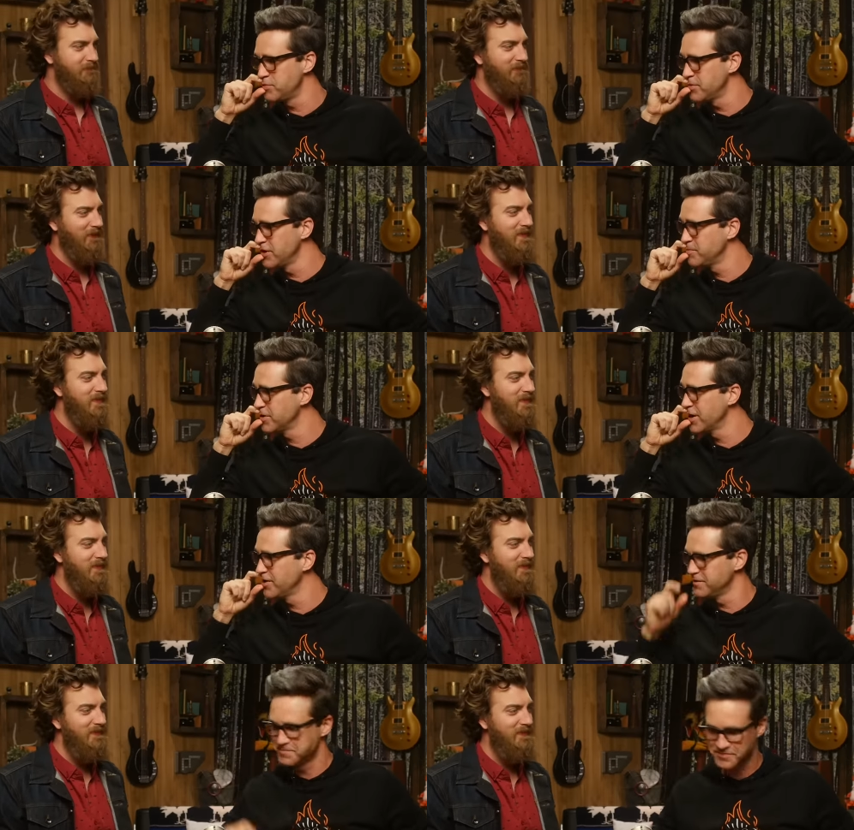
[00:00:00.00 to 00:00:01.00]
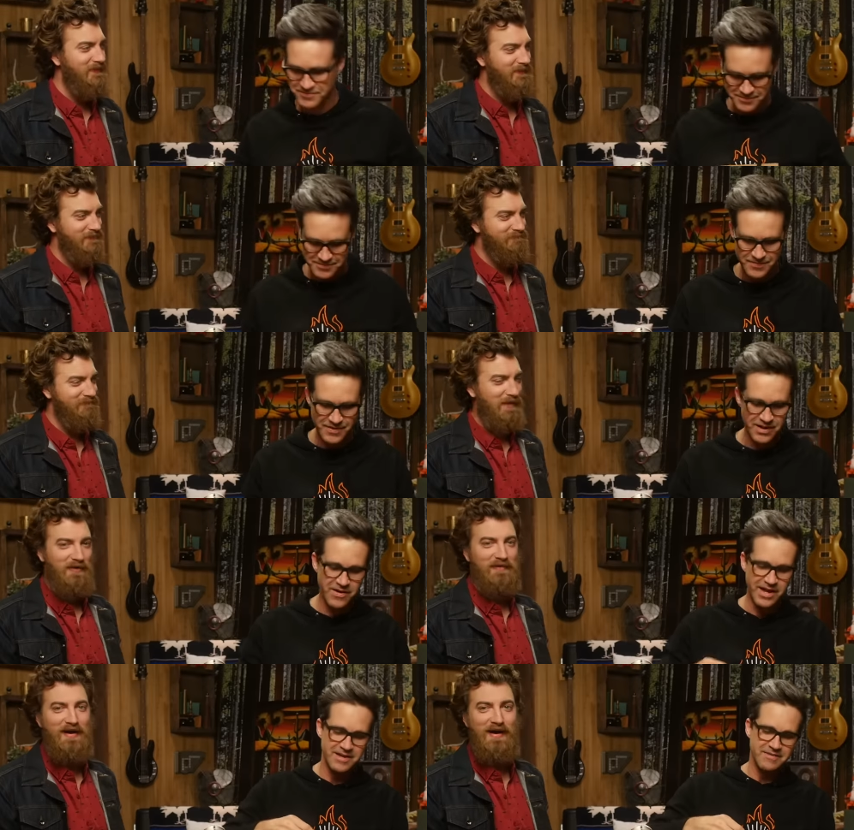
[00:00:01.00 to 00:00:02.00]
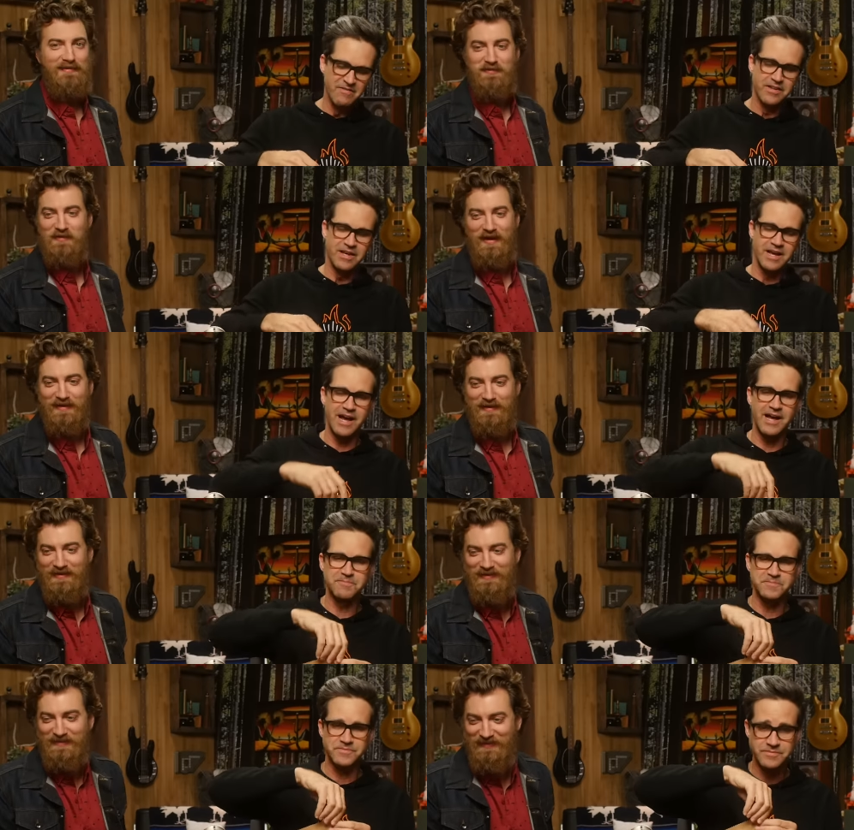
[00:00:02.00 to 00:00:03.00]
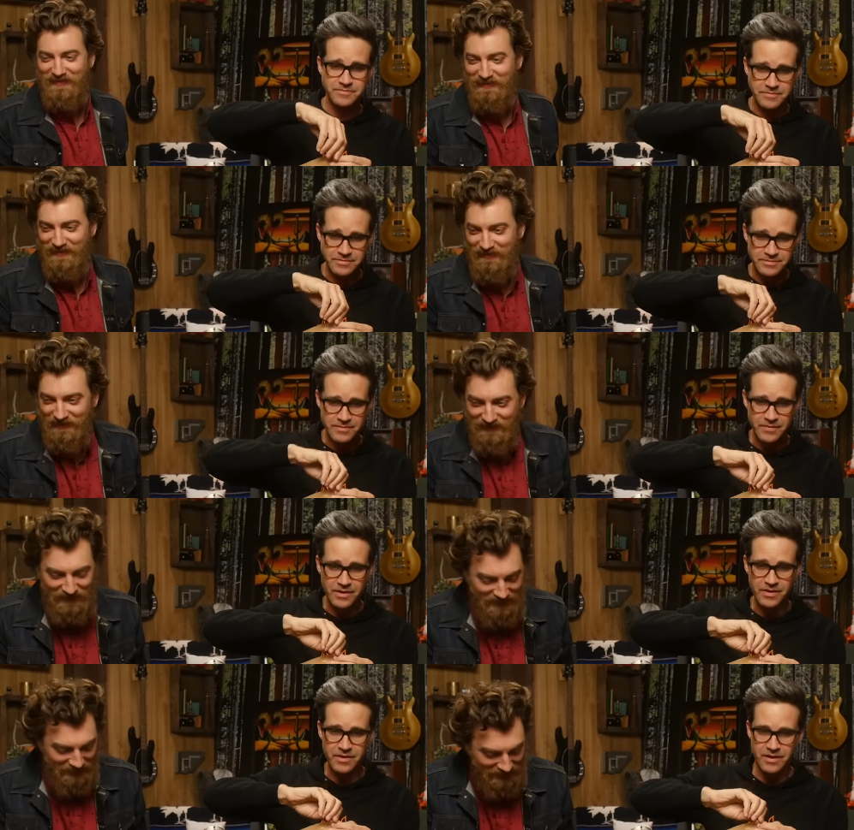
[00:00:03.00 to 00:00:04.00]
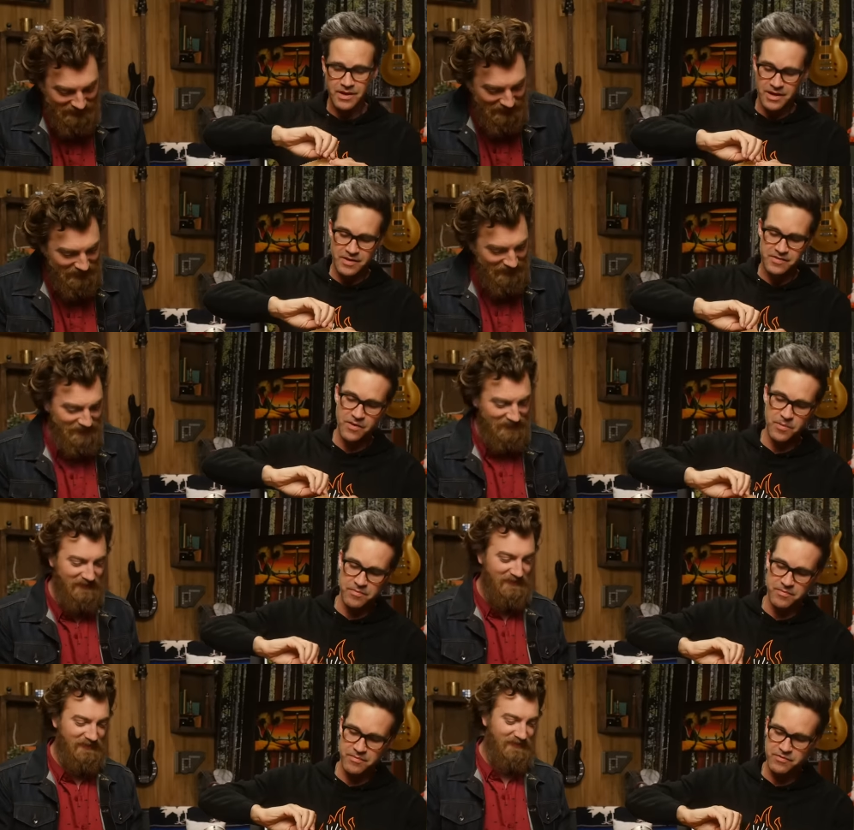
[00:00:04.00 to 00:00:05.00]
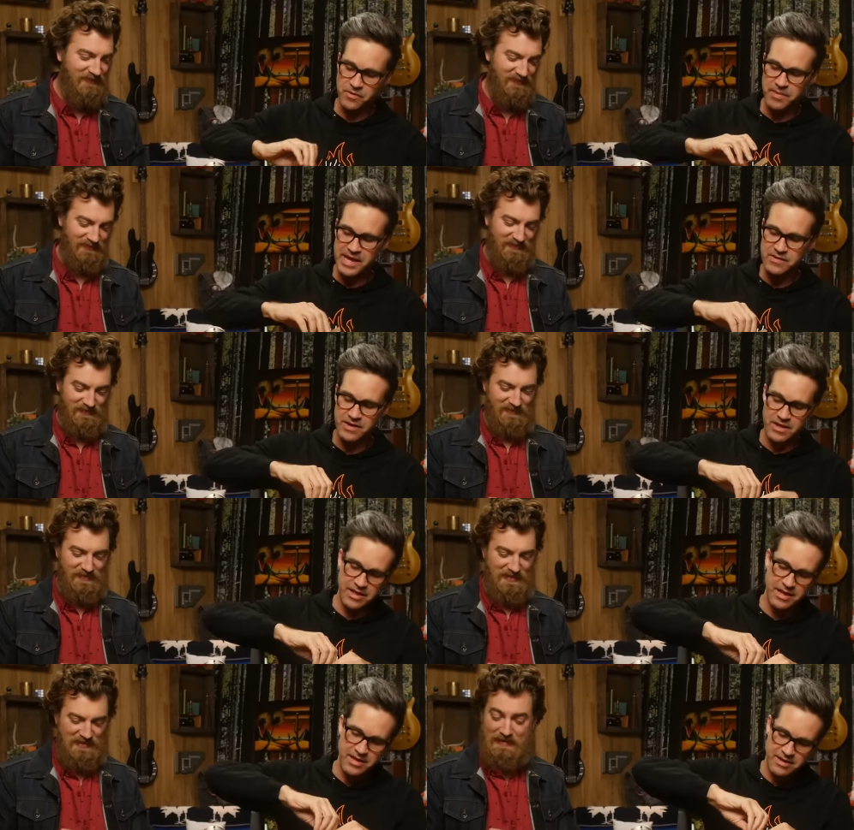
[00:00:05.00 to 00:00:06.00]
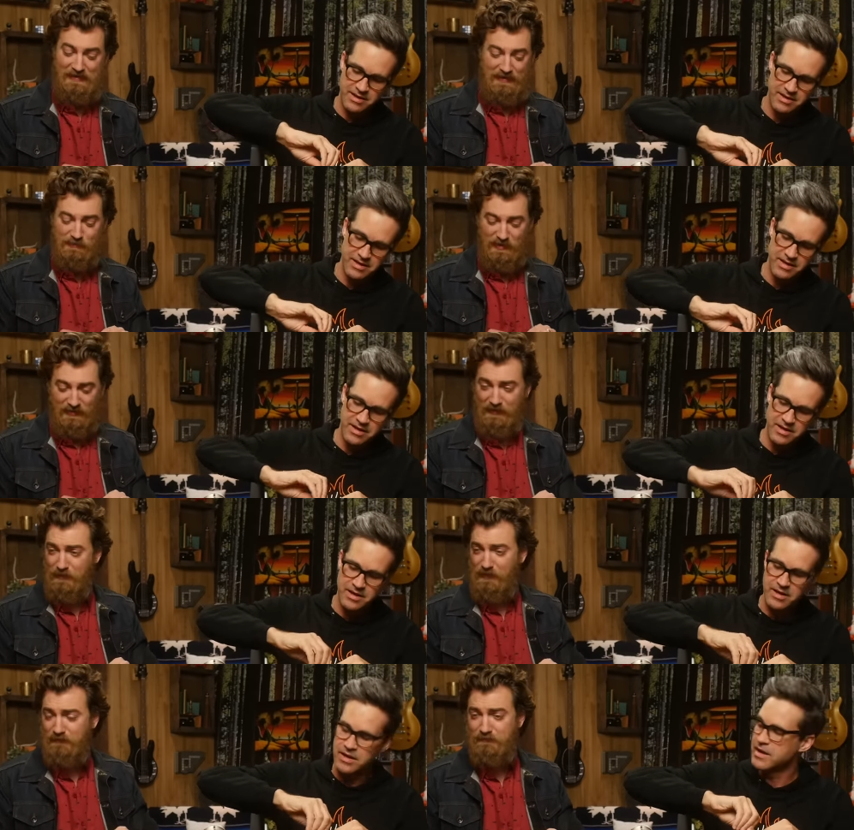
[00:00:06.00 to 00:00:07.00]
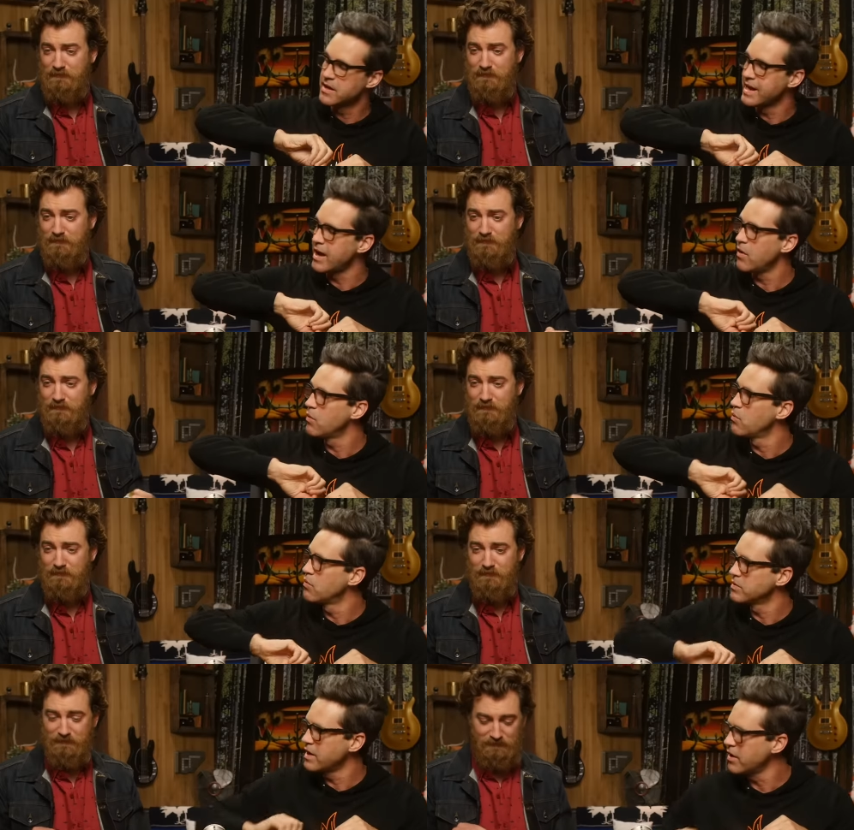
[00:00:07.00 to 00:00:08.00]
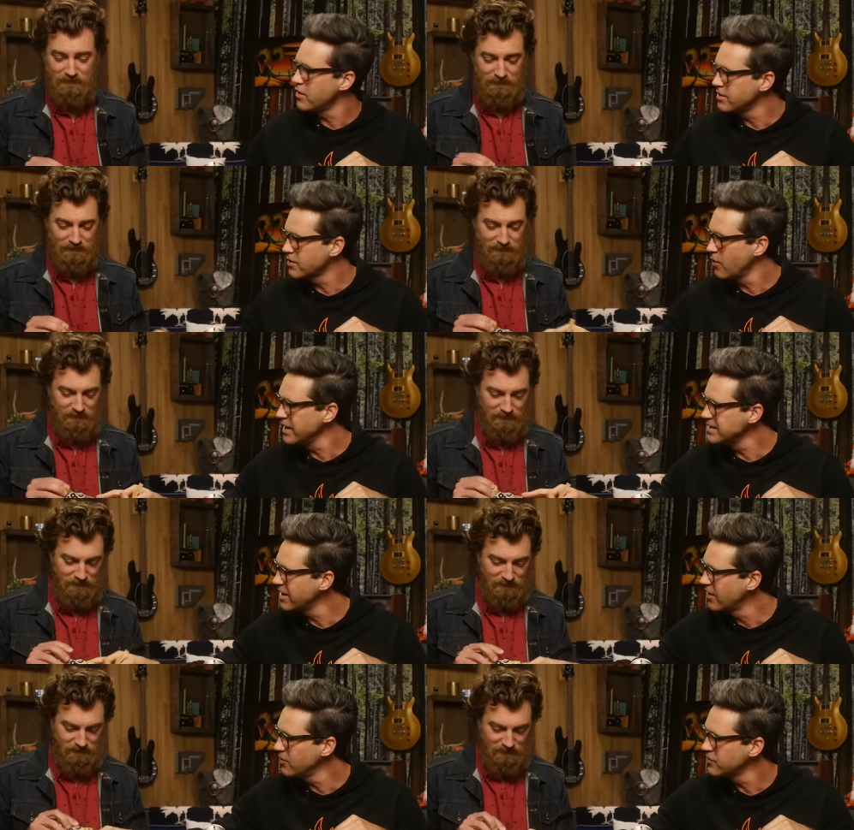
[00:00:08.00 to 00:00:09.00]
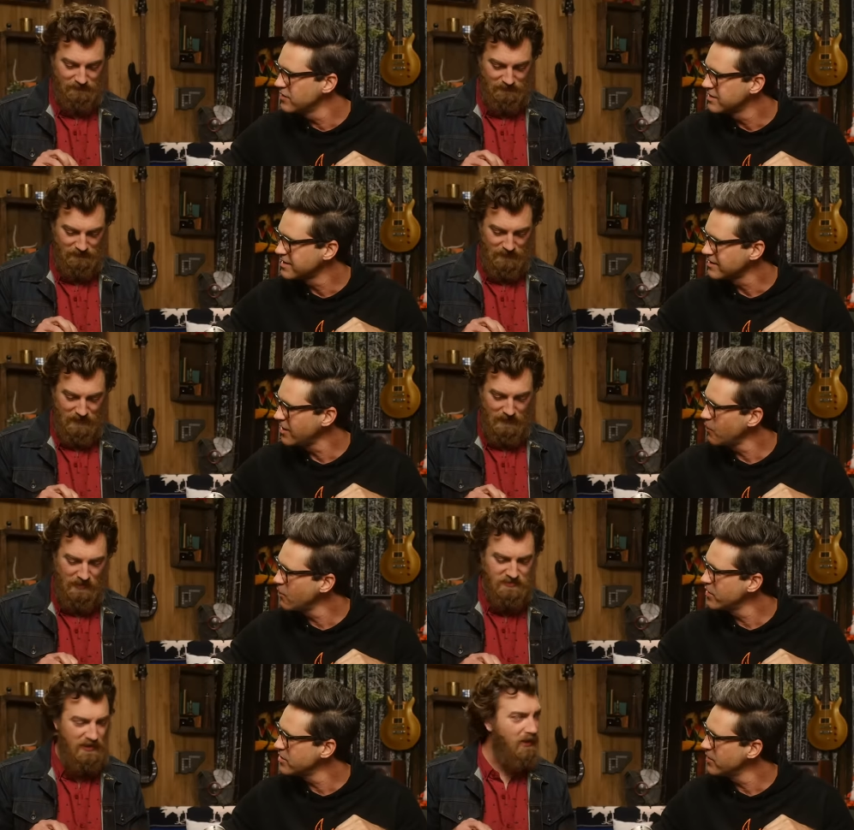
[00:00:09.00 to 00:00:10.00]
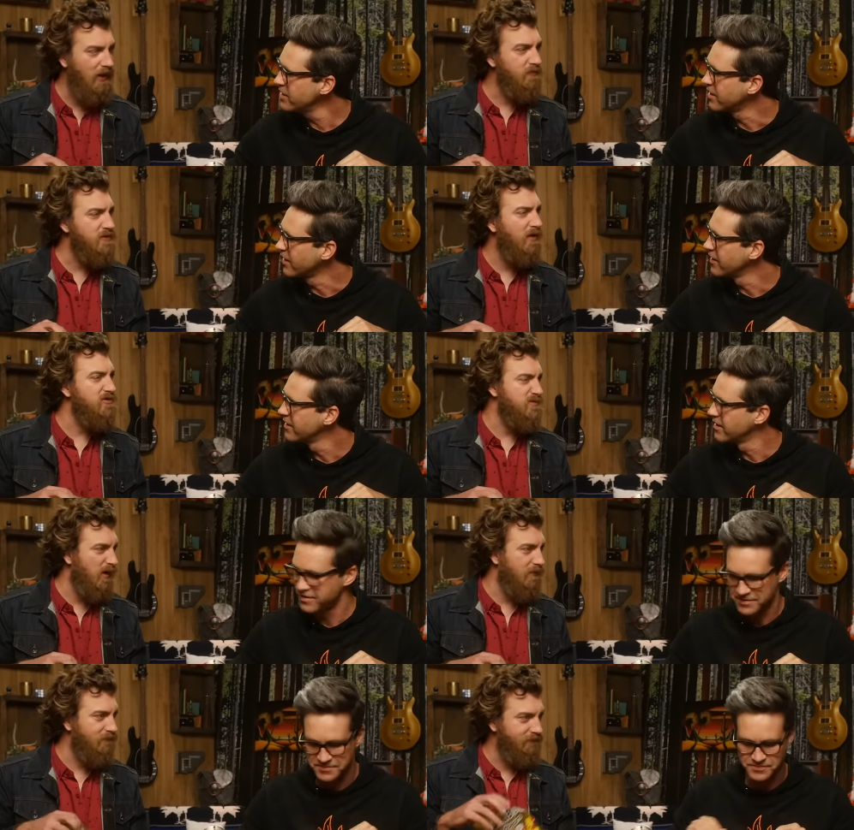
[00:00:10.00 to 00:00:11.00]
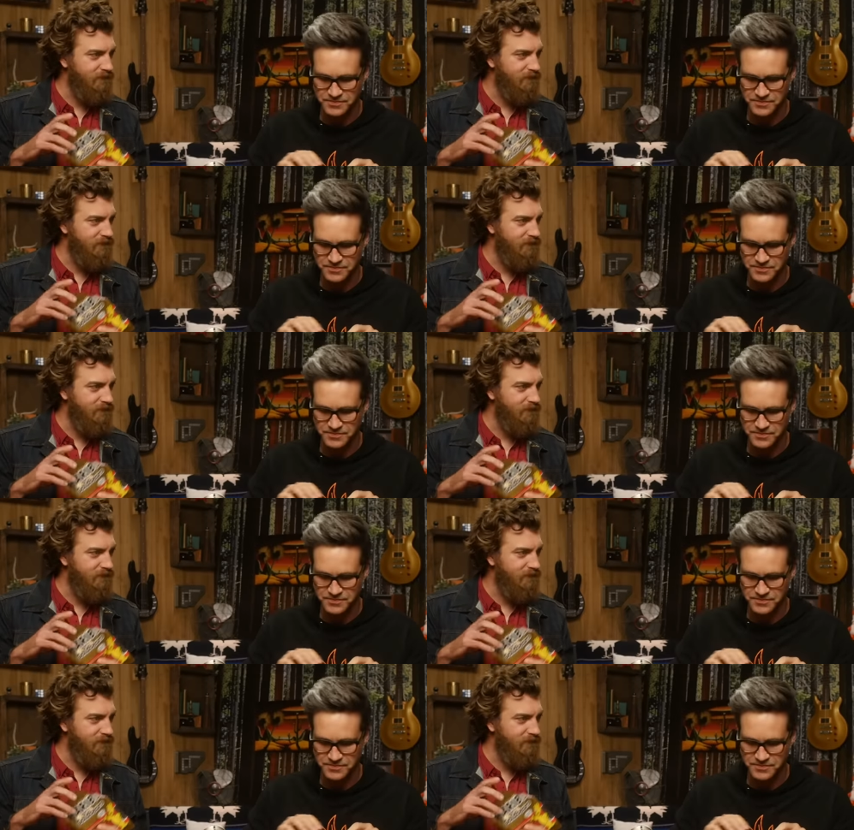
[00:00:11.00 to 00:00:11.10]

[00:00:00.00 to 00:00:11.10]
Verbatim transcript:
Speaker 1: put my lip together? I'd okay. rather not do that again. Um, so so basically, I
Speaker 2: like a gummy thing, man.
Speaker 1: Now, hold on, don't eat those. That's not what I, we're doing I'm, here. I want to smell them.